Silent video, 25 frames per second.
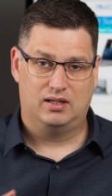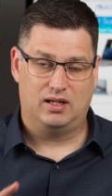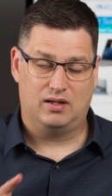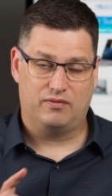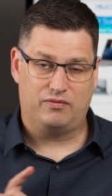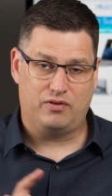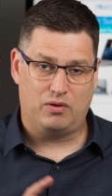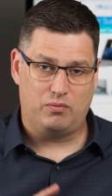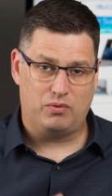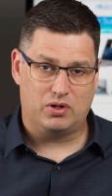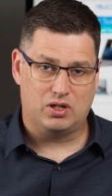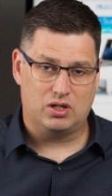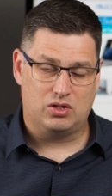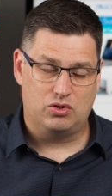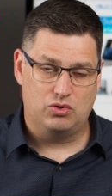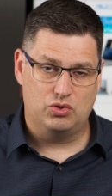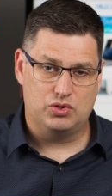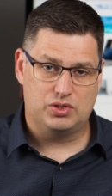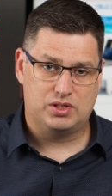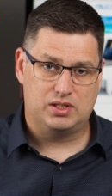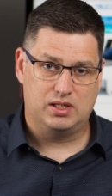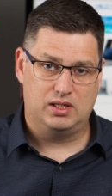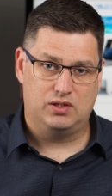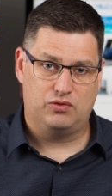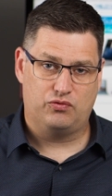Now, if I want to
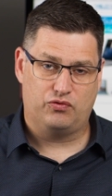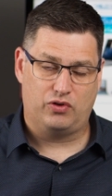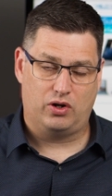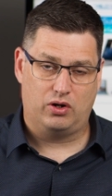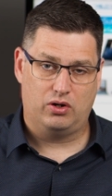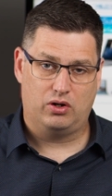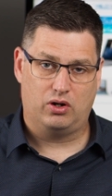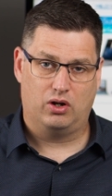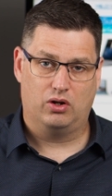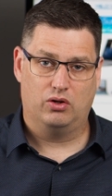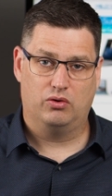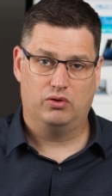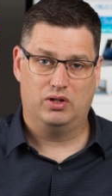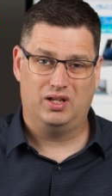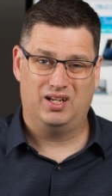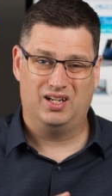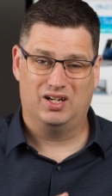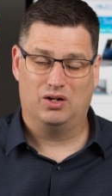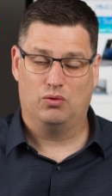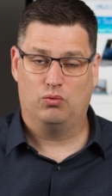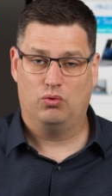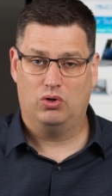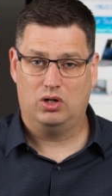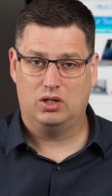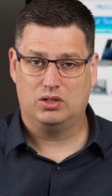use this photo in
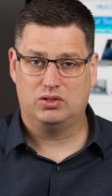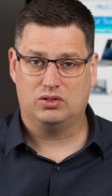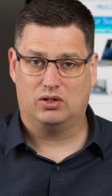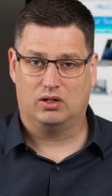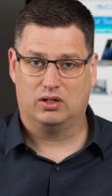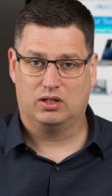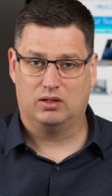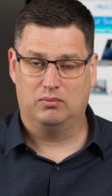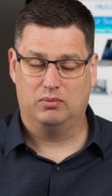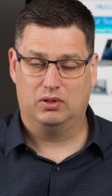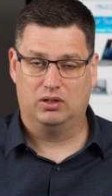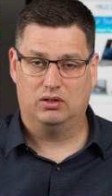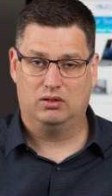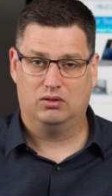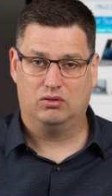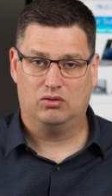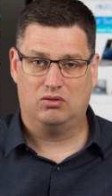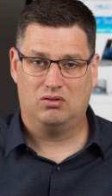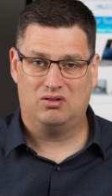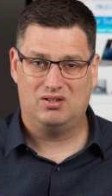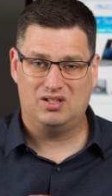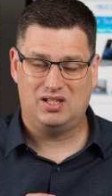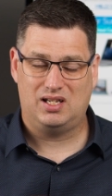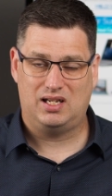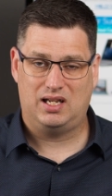a Word document,
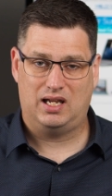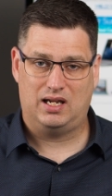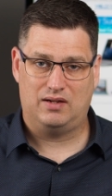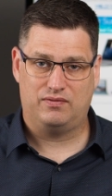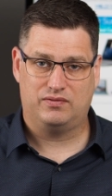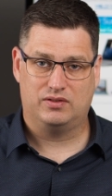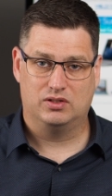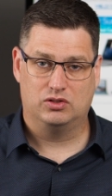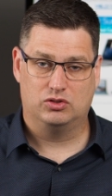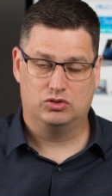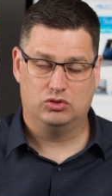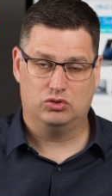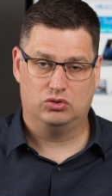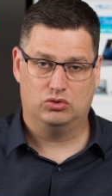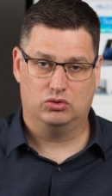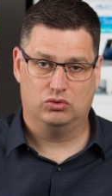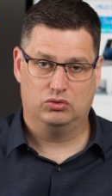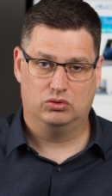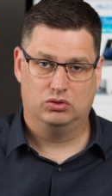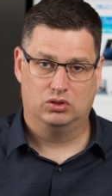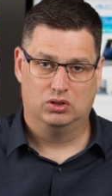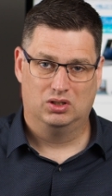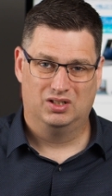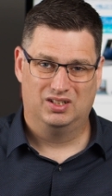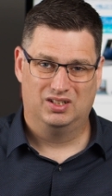all I have to do